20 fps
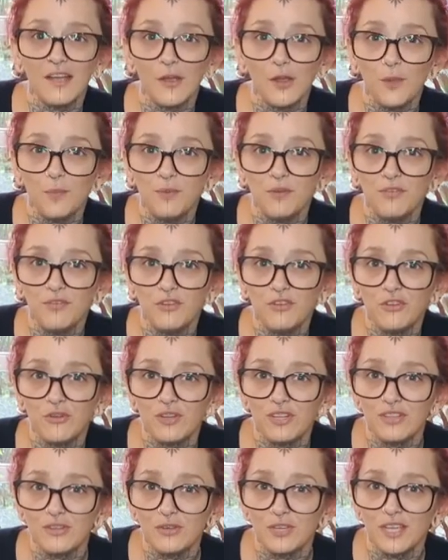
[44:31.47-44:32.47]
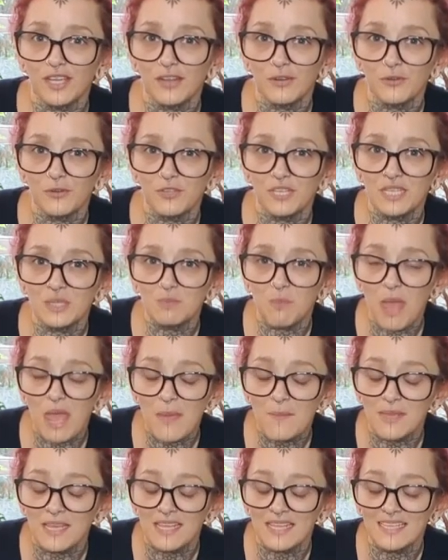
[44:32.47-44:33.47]
I hope you've enjoyed looking at all these
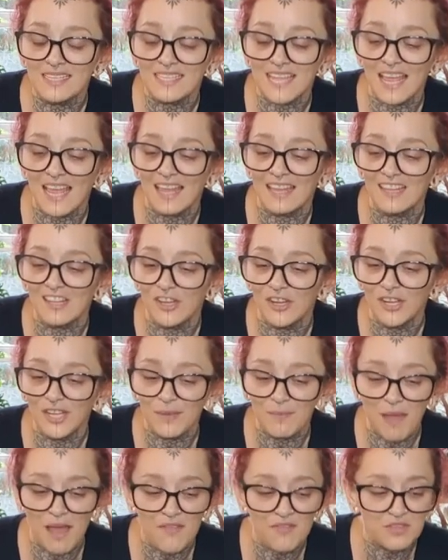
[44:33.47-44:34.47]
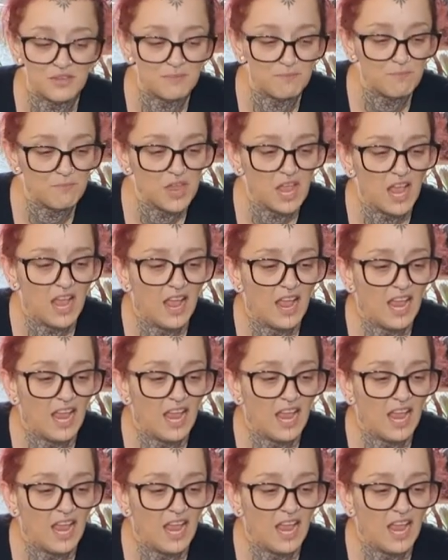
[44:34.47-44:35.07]
babies and learning about them.